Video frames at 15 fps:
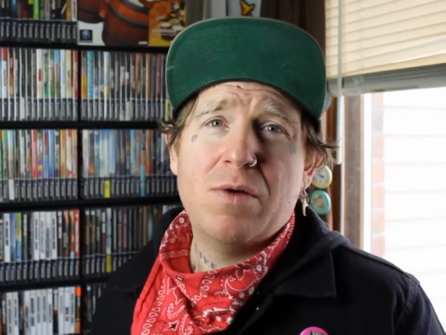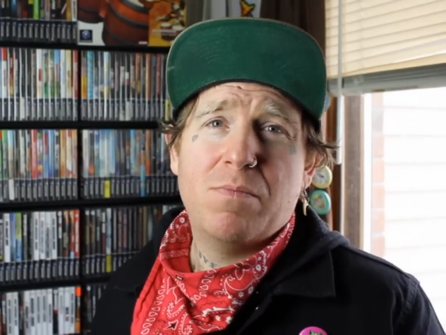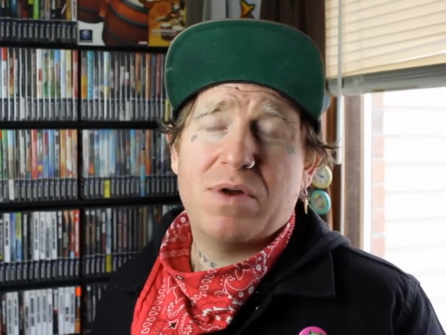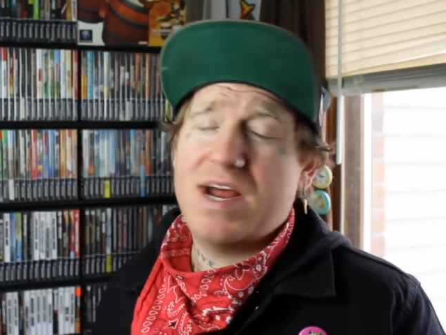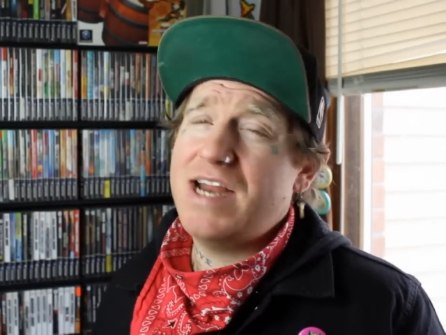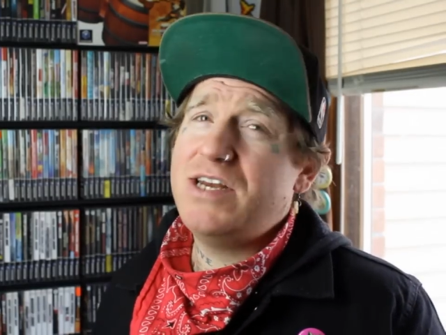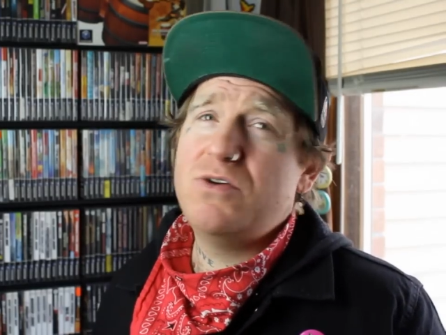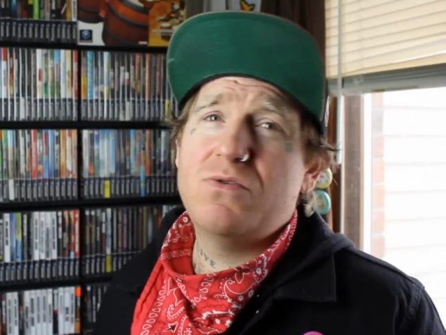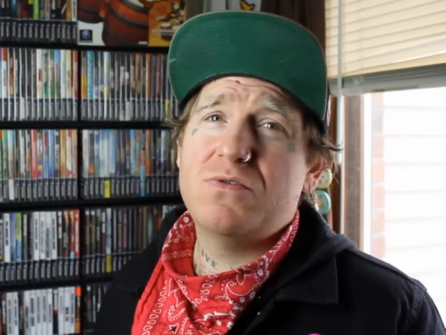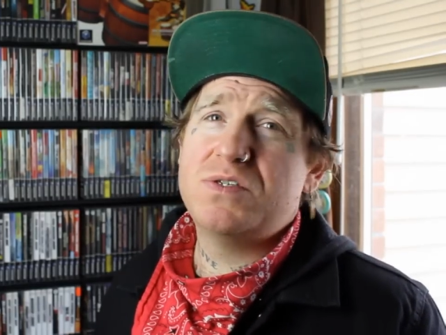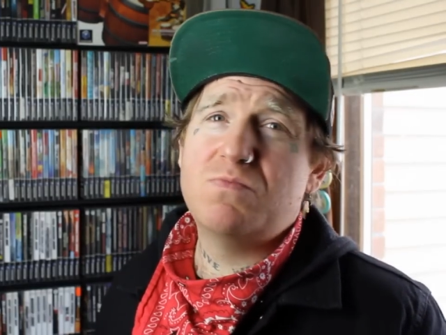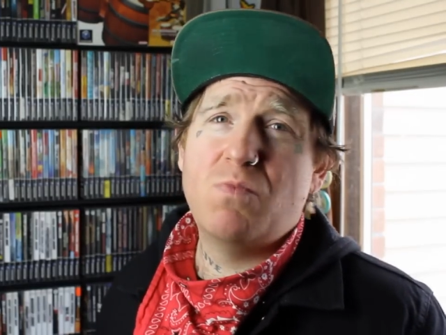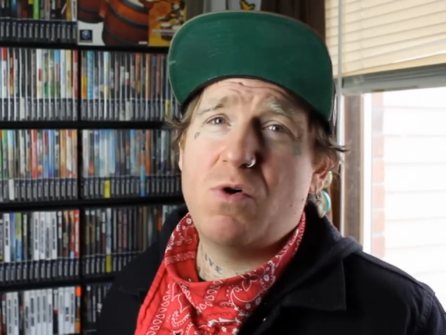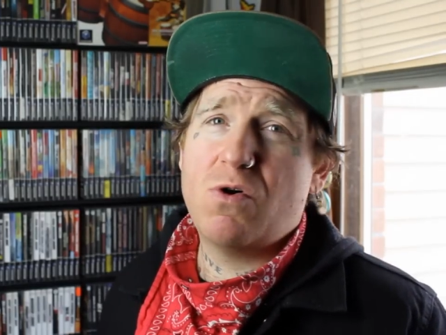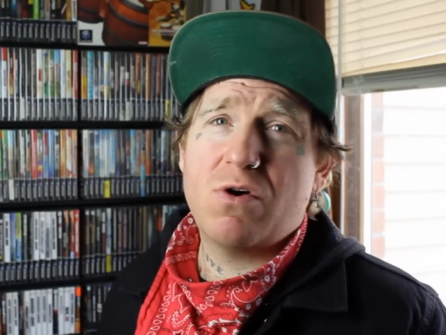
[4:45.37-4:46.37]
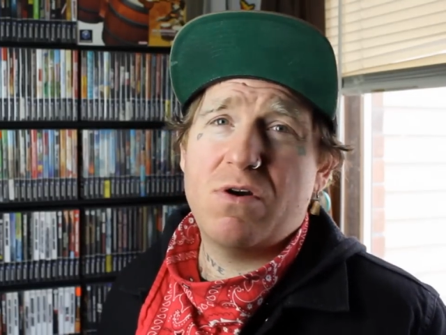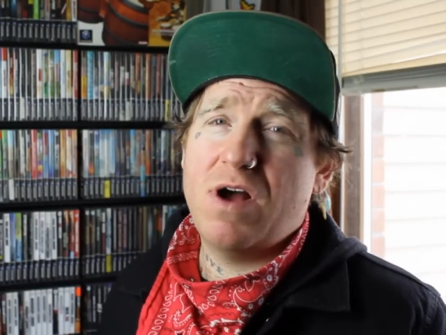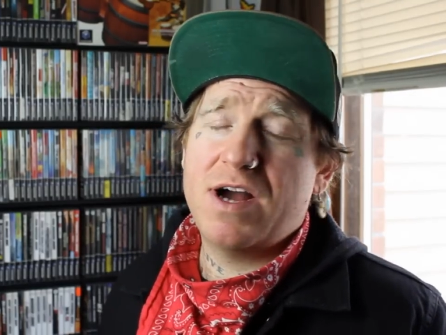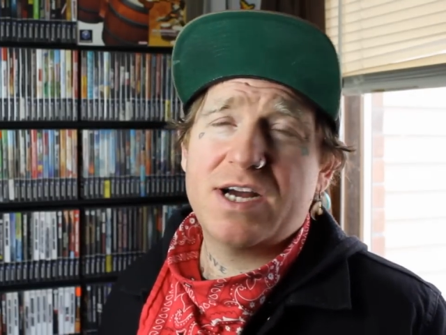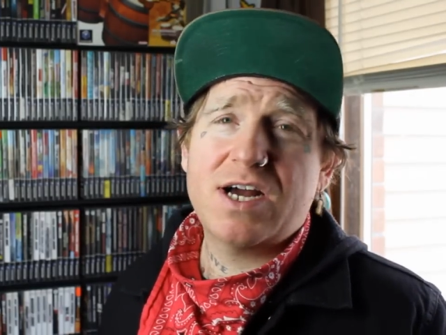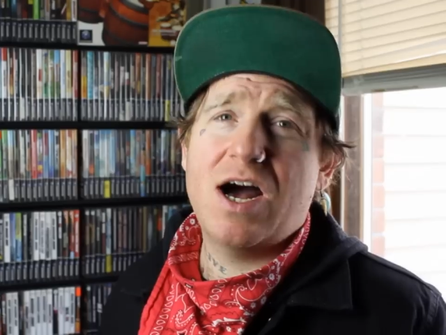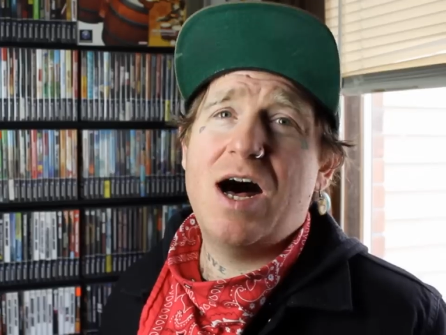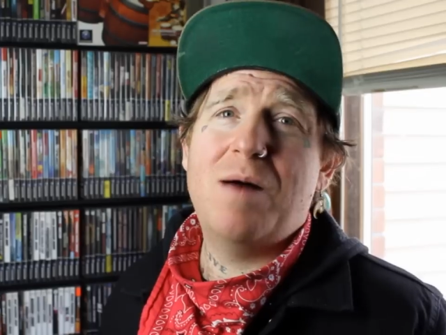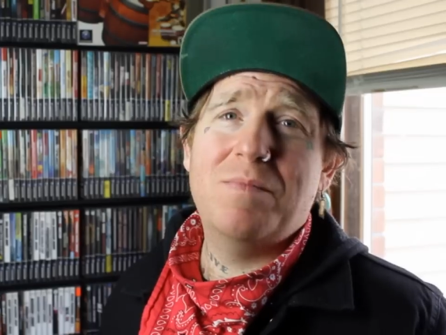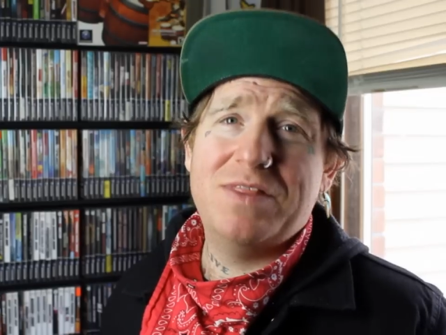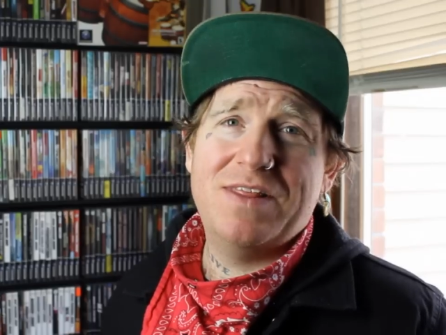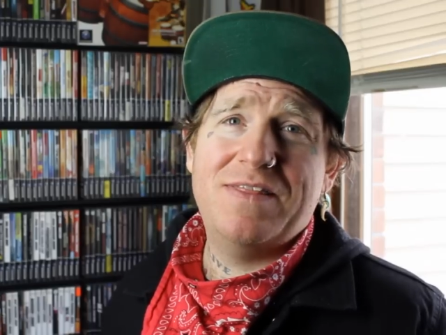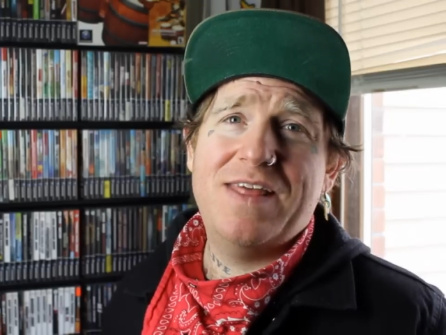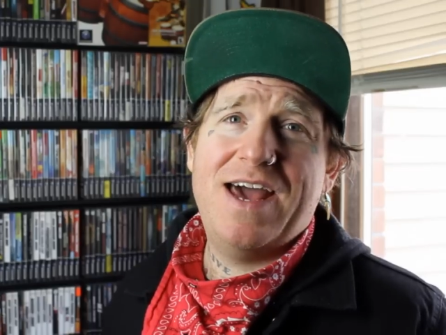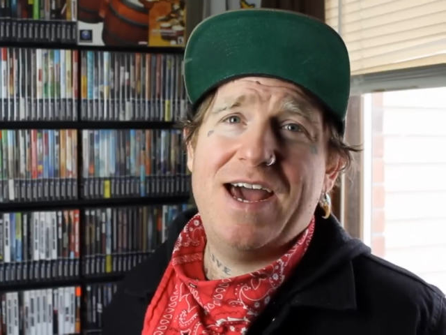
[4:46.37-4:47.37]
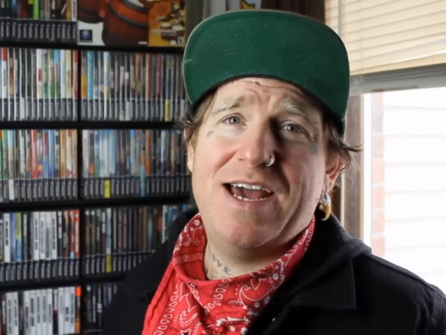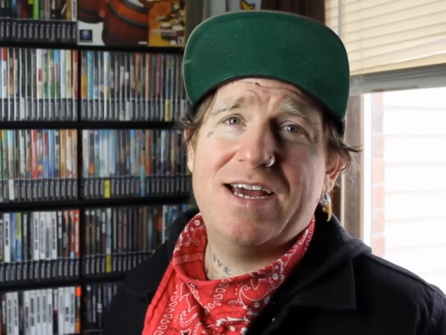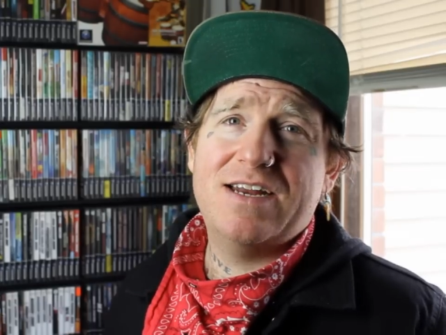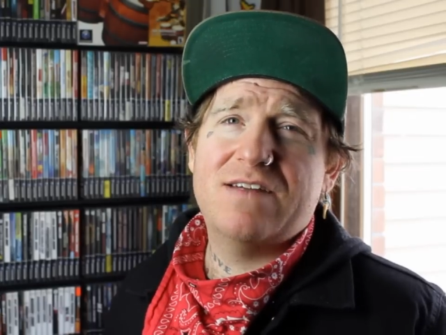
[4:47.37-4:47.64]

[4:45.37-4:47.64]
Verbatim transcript: but I knew it was more uncommon than that.